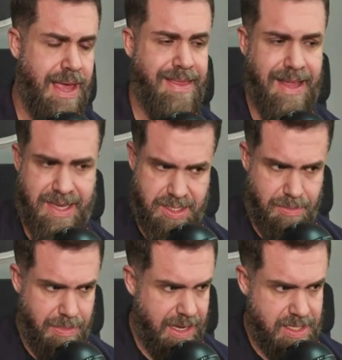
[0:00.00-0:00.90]
That doesn't
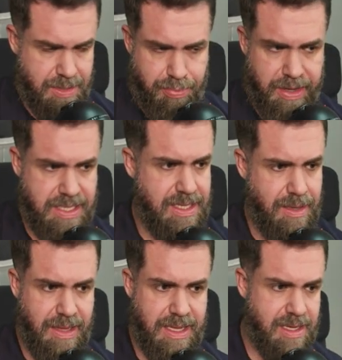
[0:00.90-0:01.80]
mean suppressing
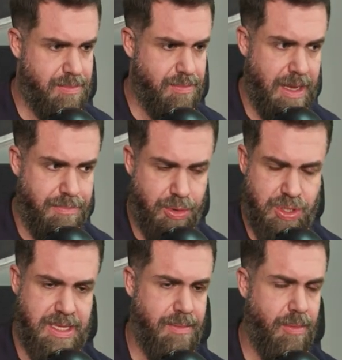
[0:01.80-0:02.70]
them. That doesn't mean pushing them